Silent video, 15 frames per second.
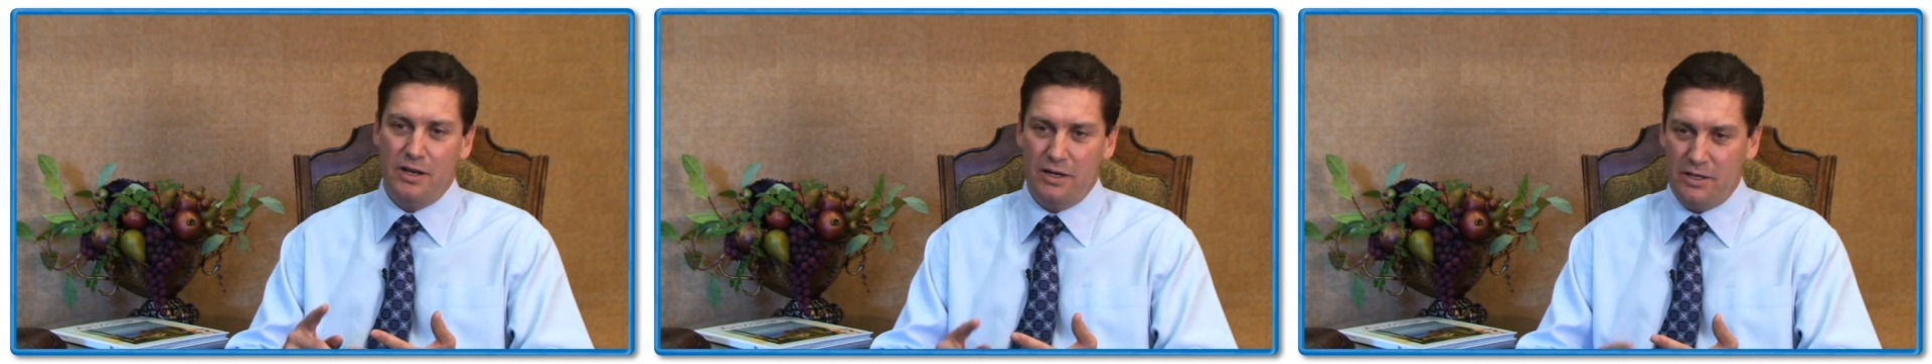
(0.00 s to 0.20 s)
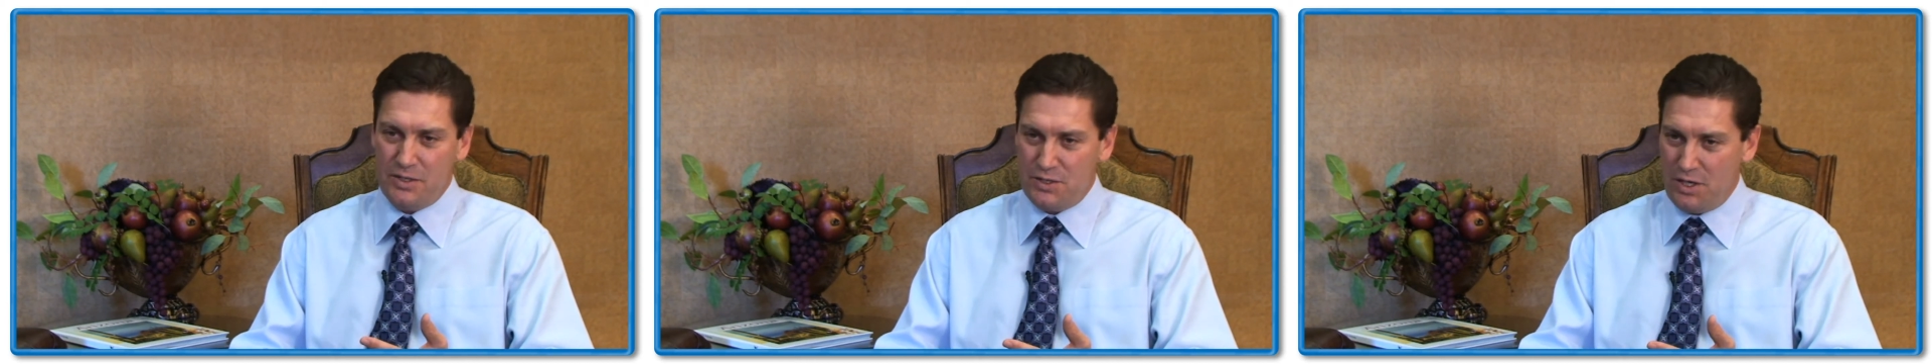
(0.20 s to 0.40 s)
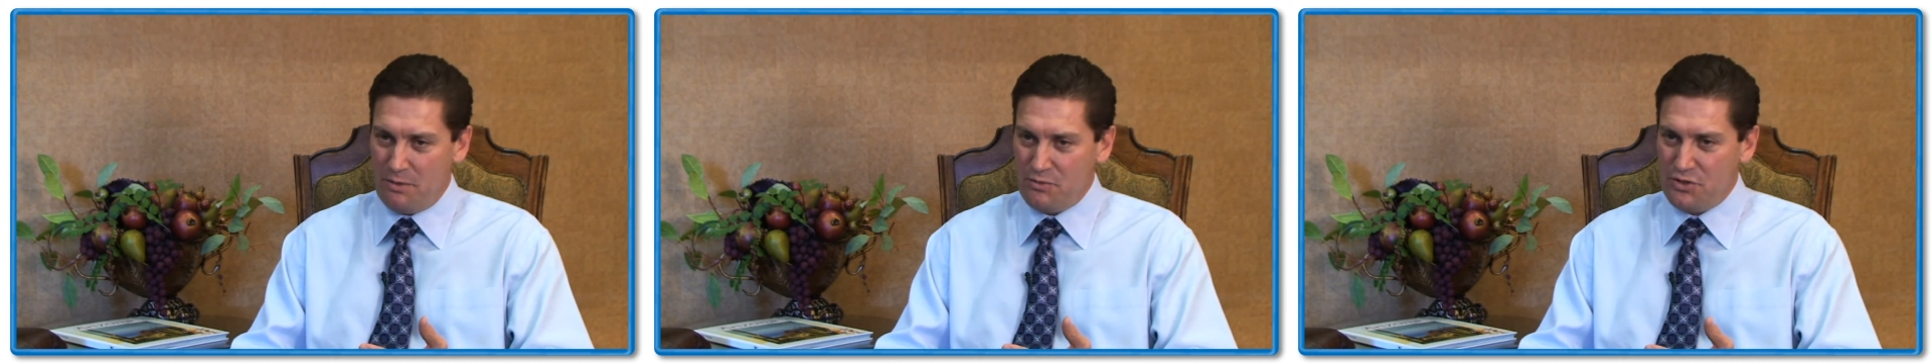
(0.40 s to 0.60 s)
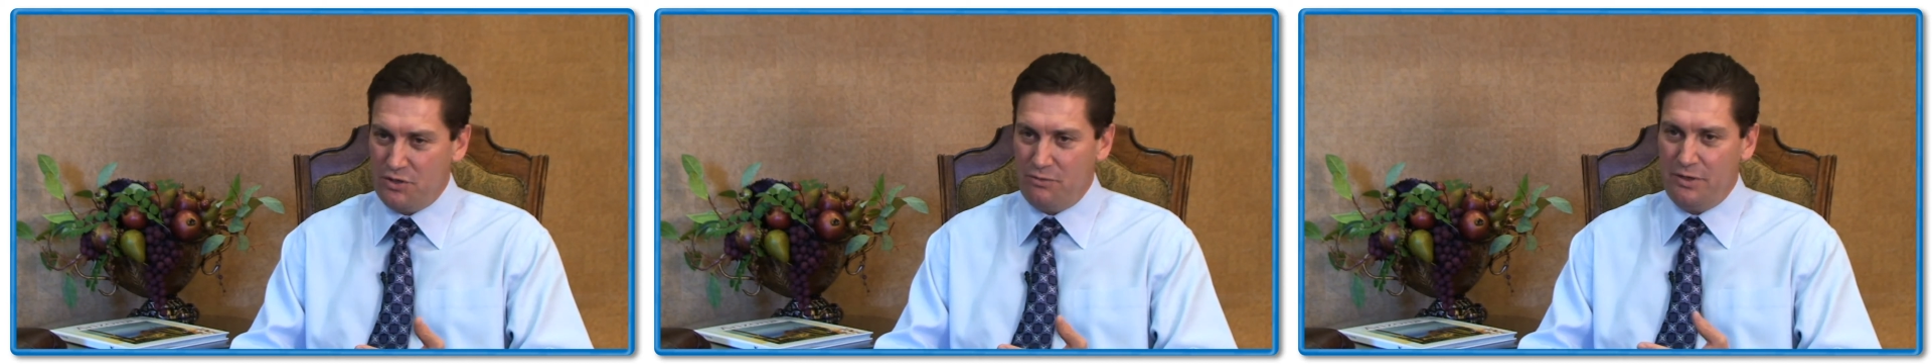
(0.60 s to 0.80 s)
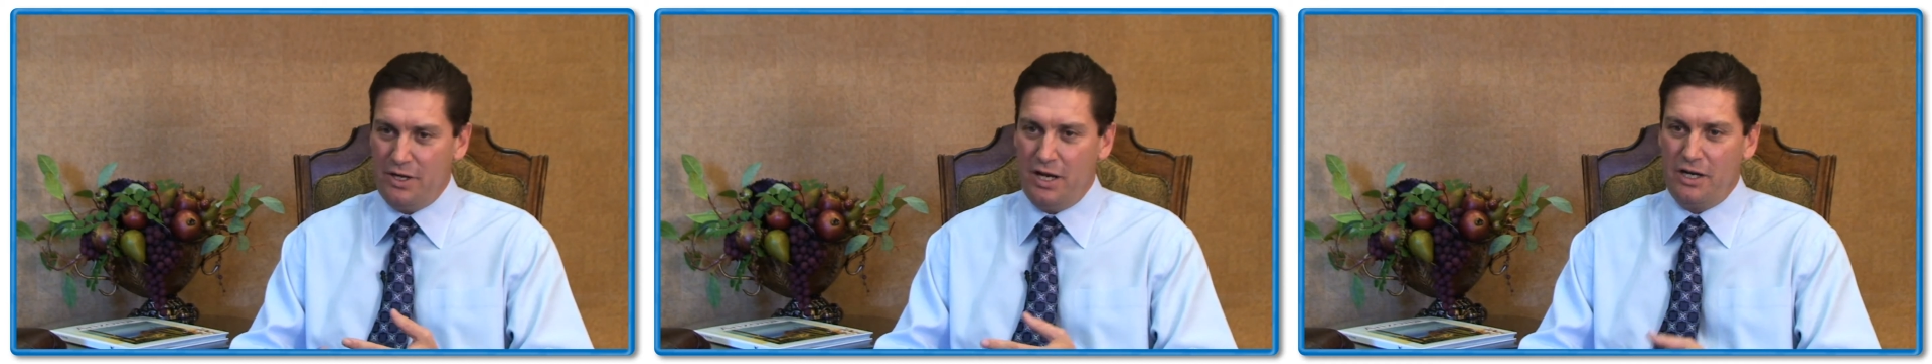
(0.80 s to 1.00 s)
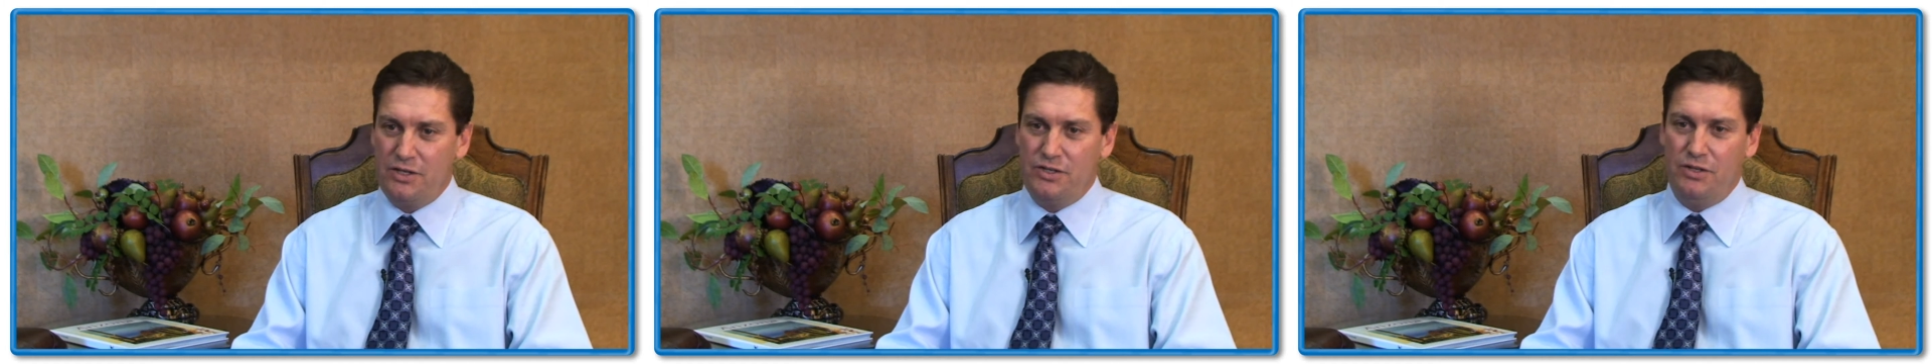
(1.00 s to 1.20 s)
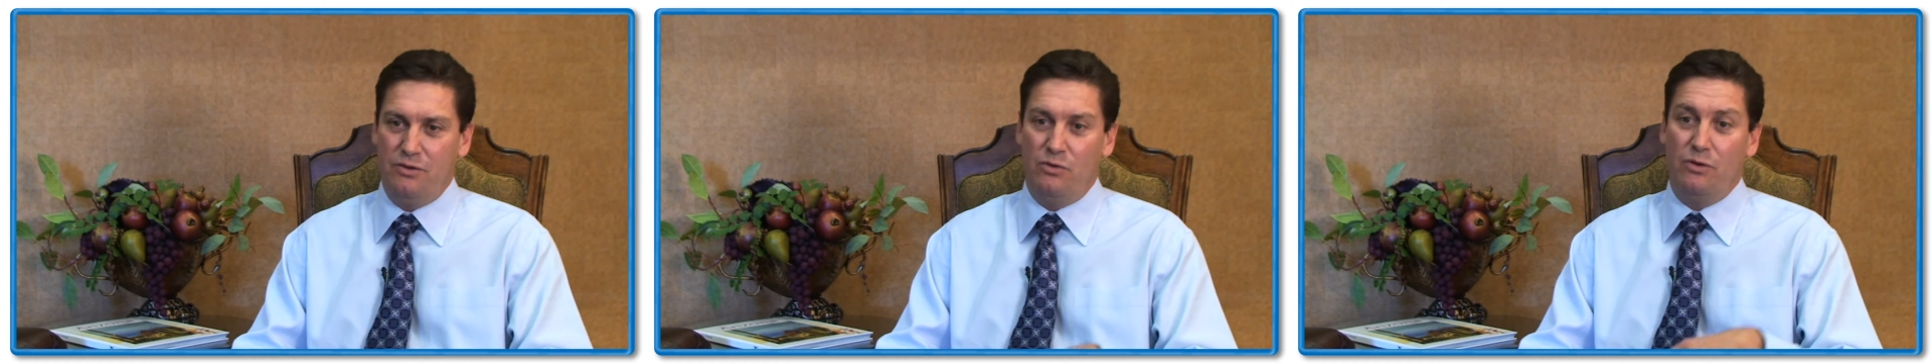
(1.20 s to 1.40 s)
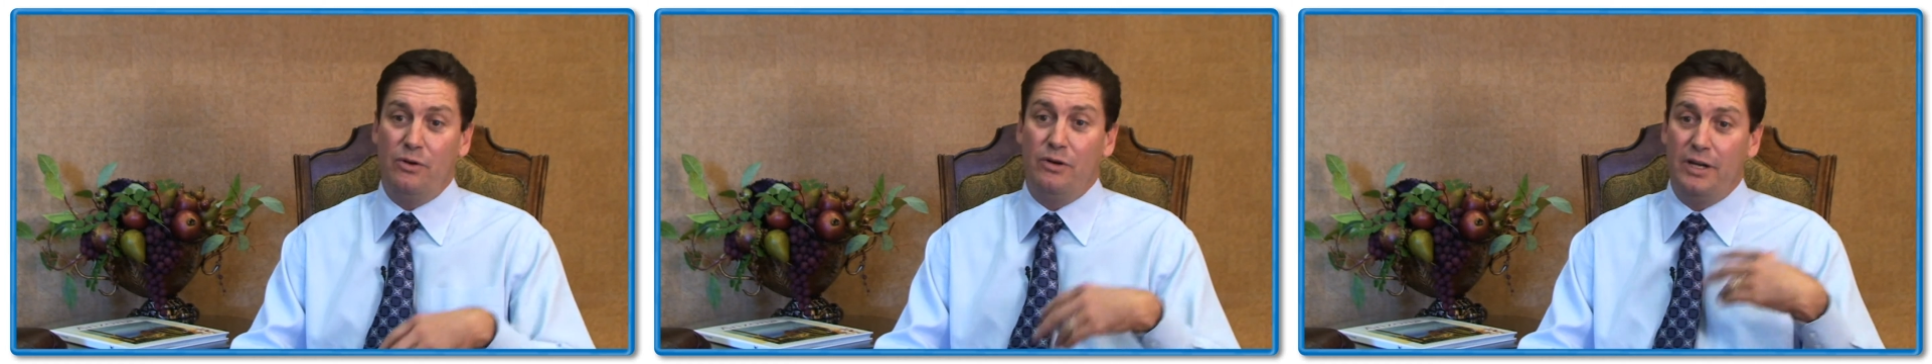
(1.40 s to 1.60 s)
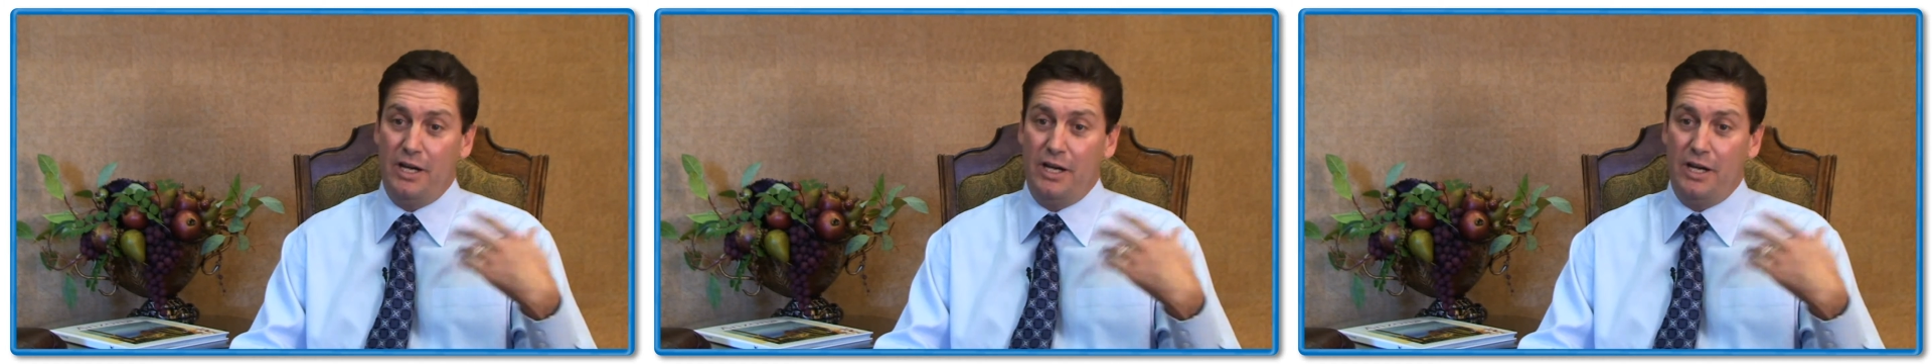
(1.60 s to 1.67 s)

consumption reduction or